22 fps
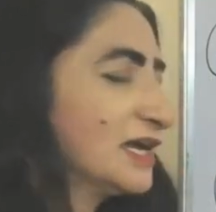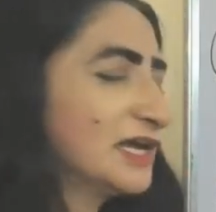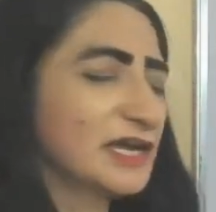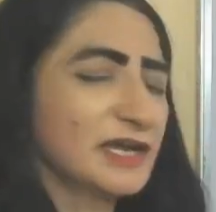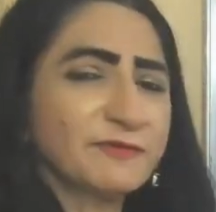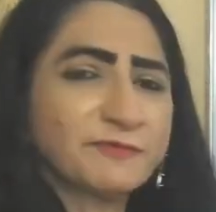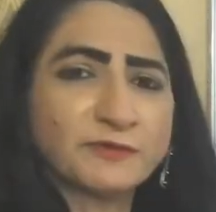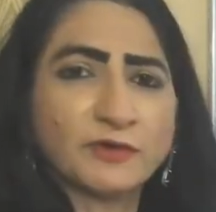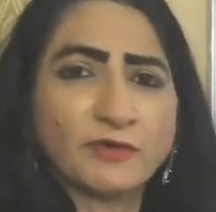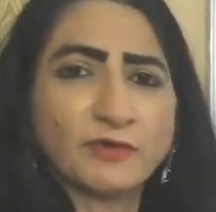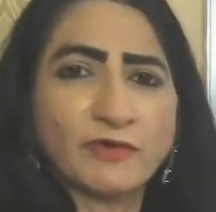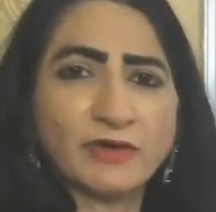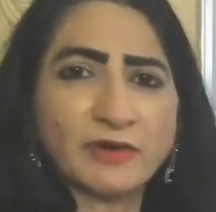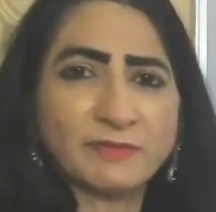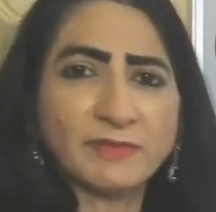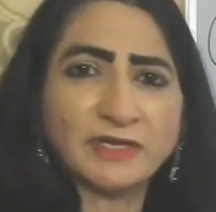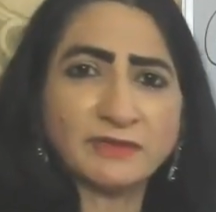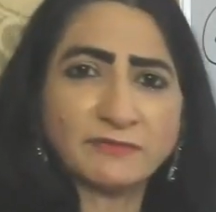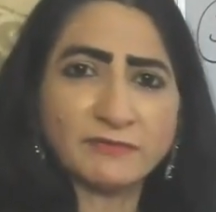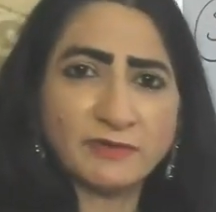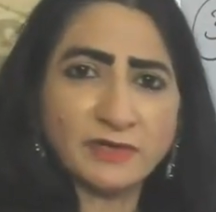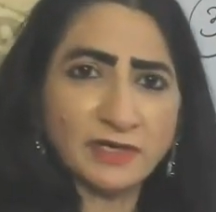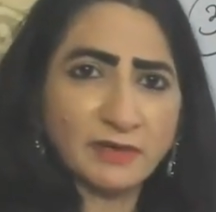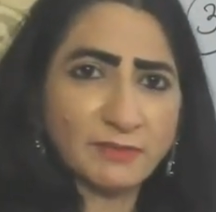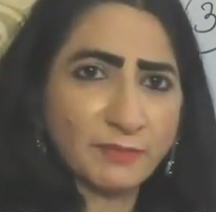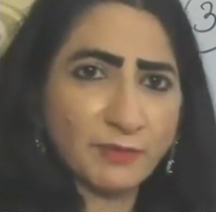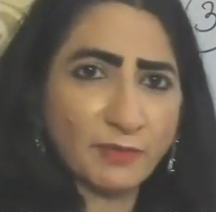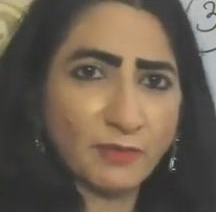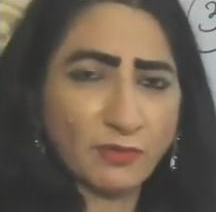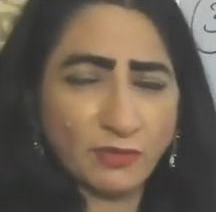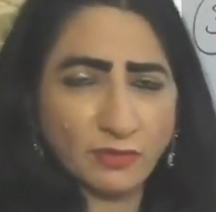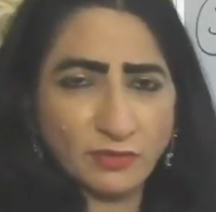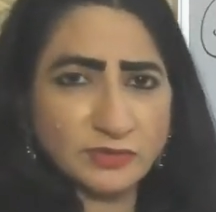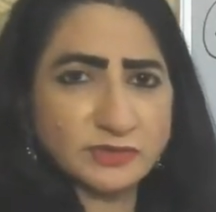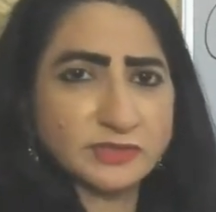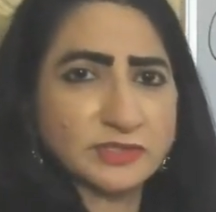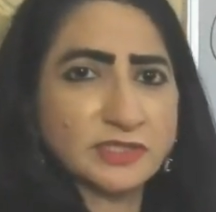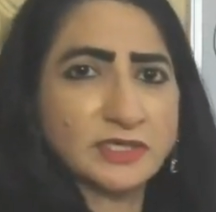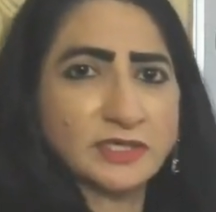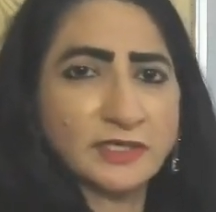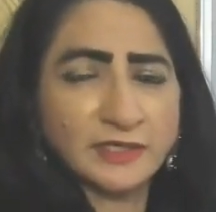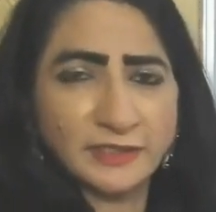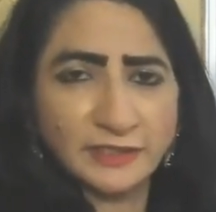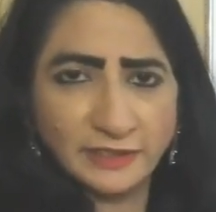If government will impose
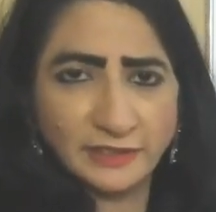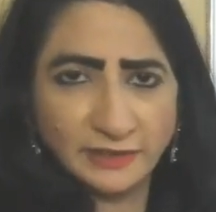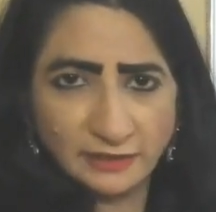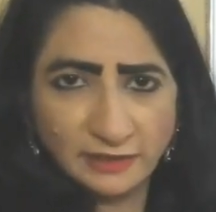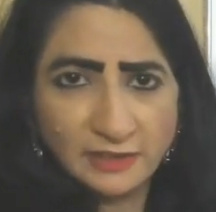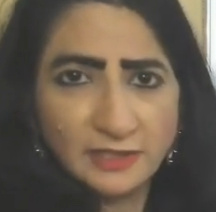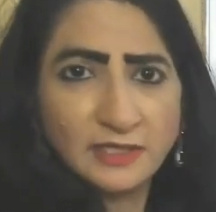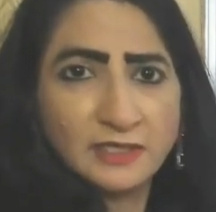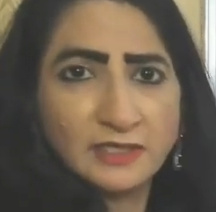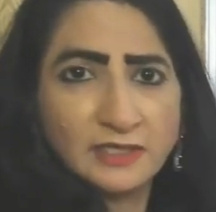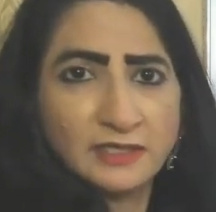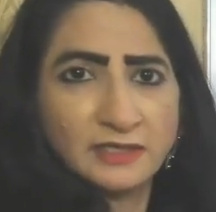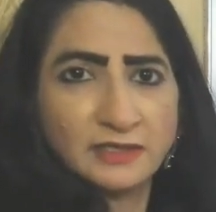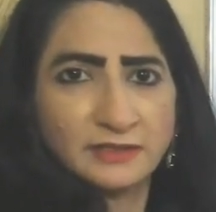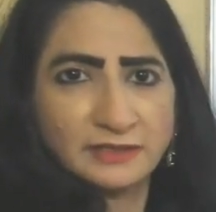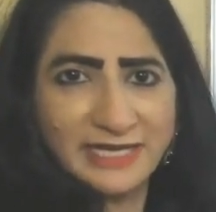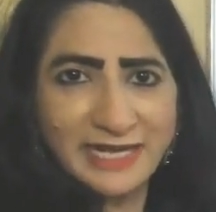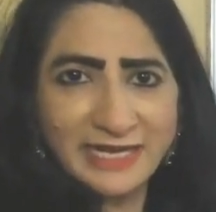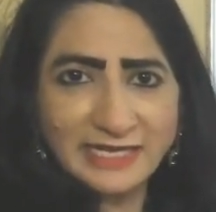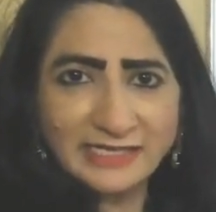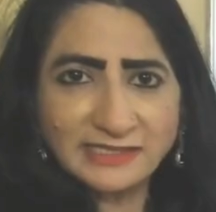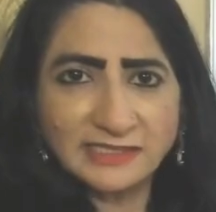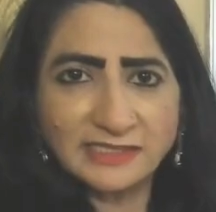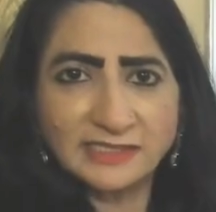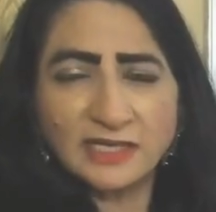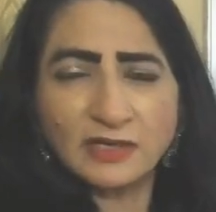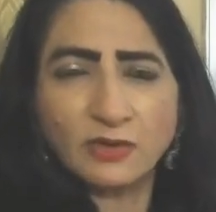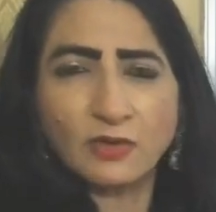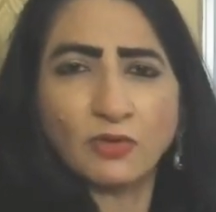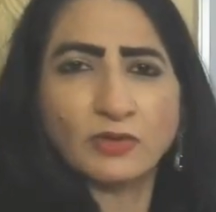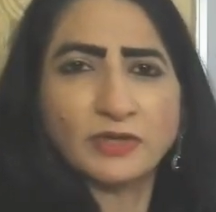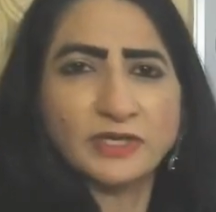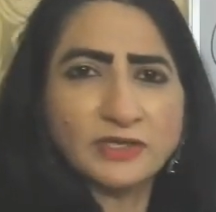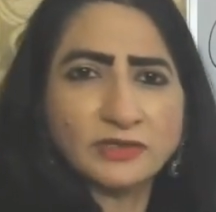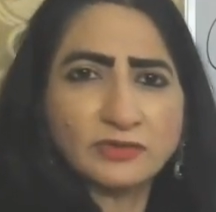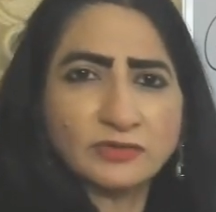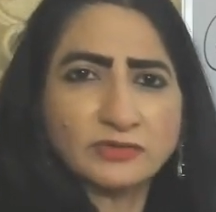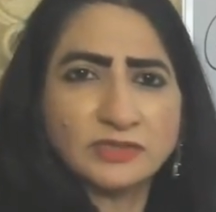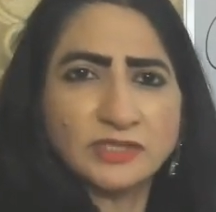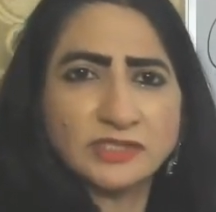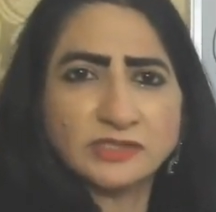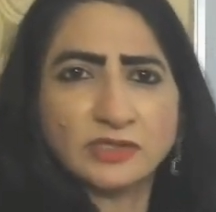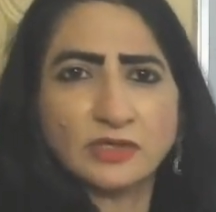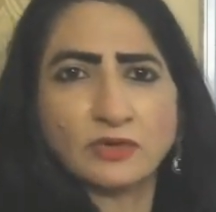taxes according to
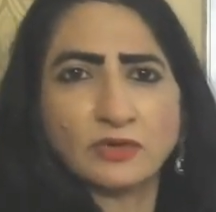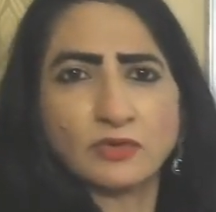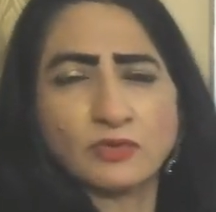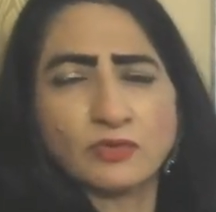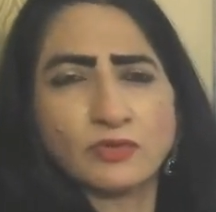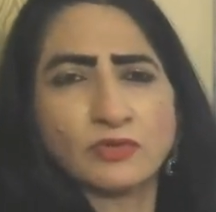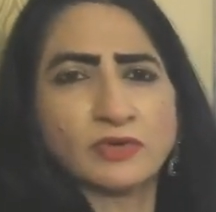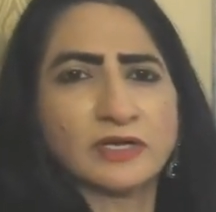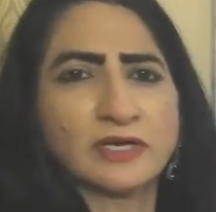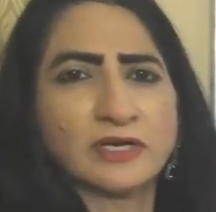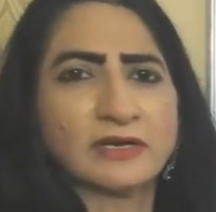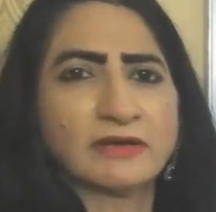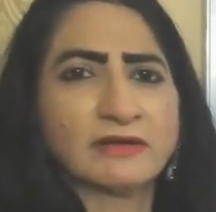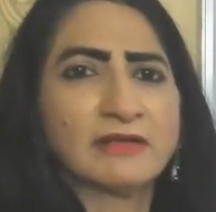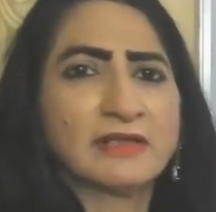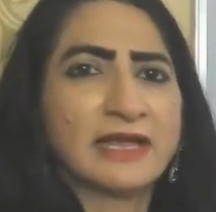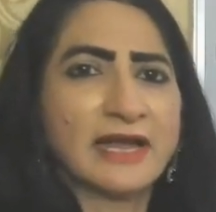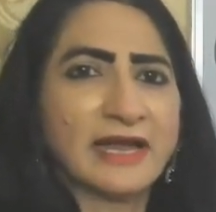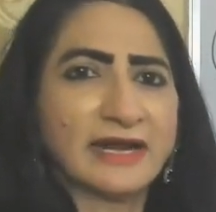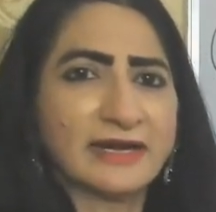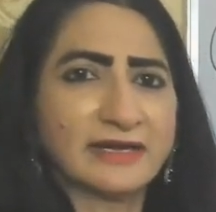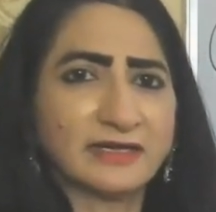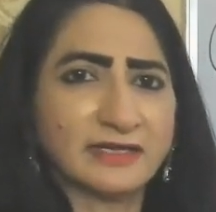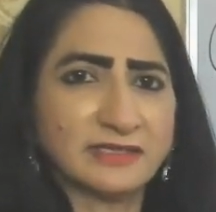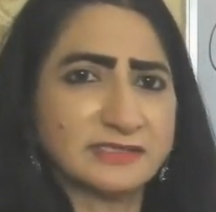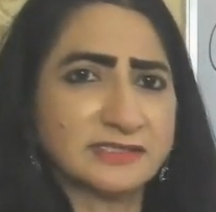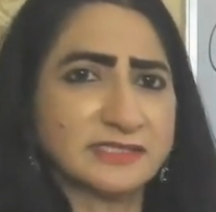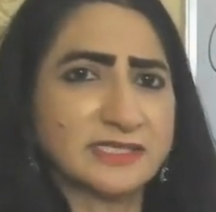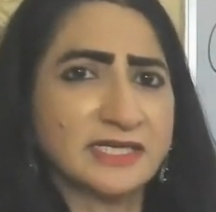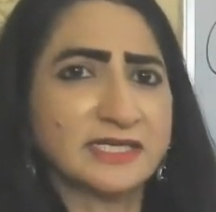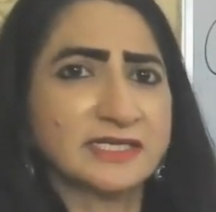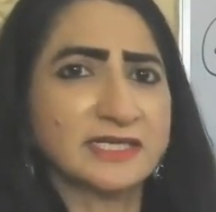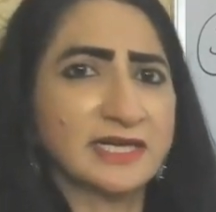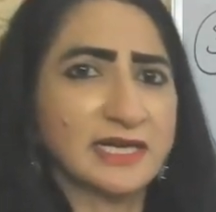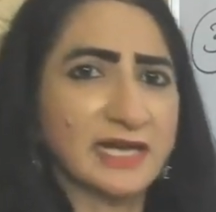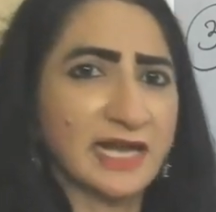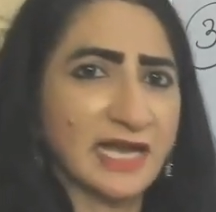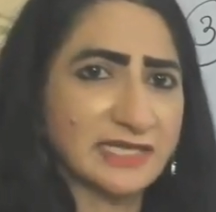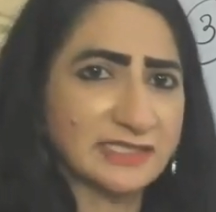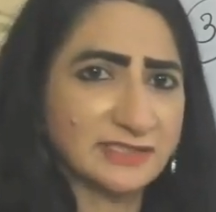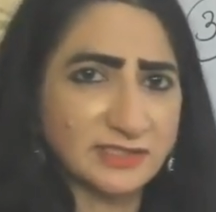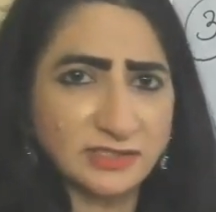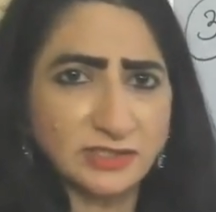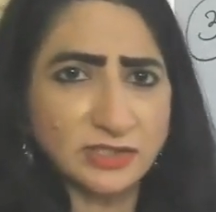this rule and consider
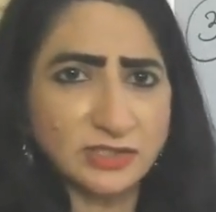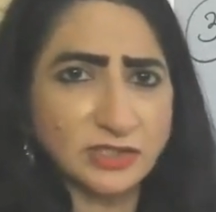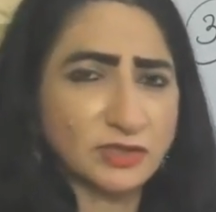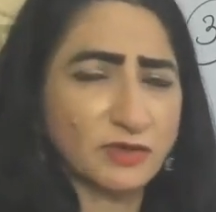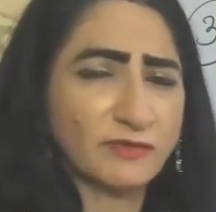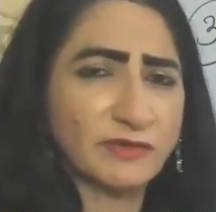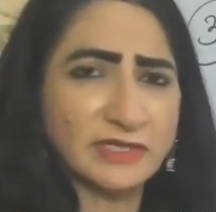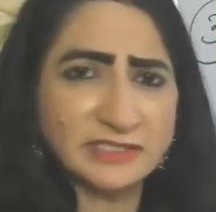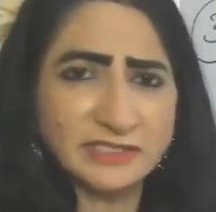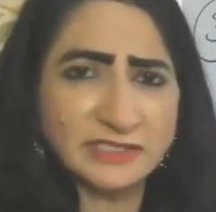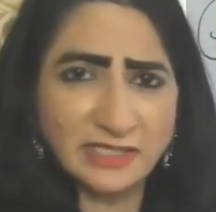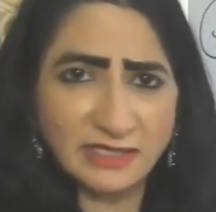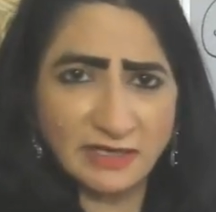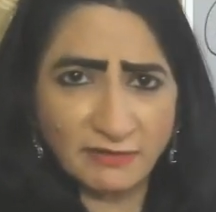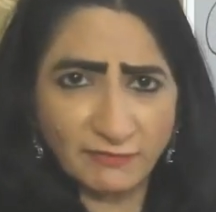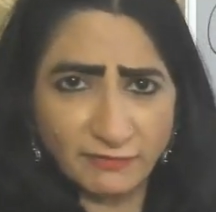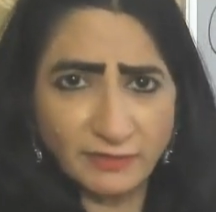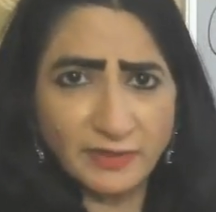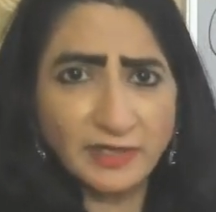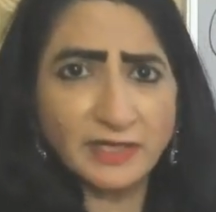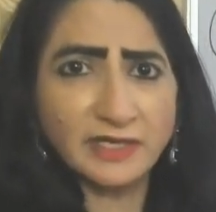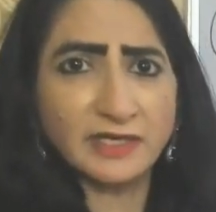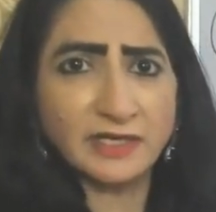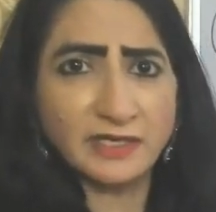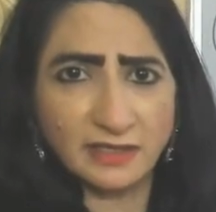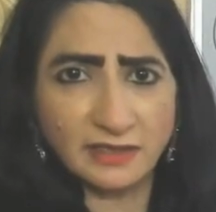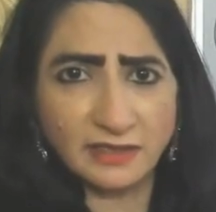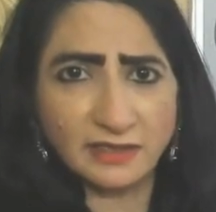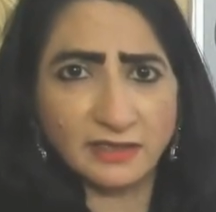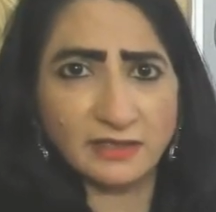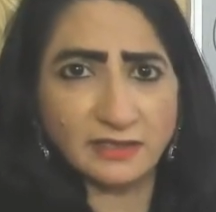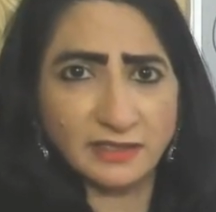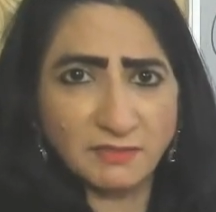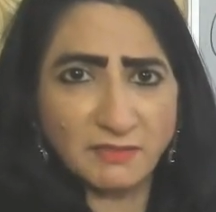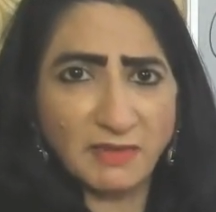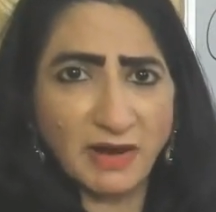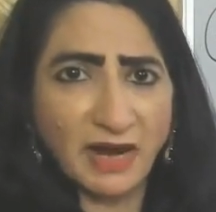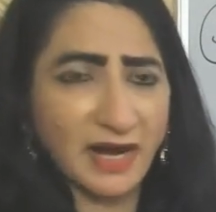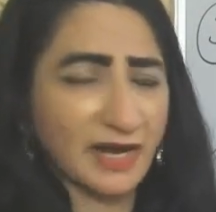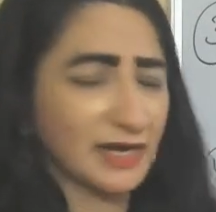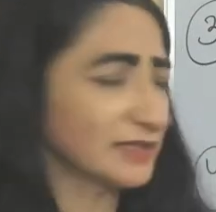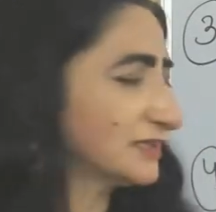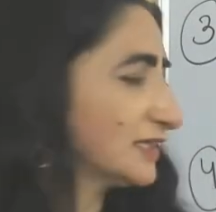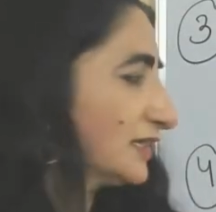elasticity of each and every
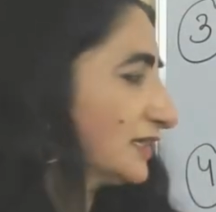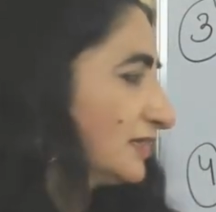demand,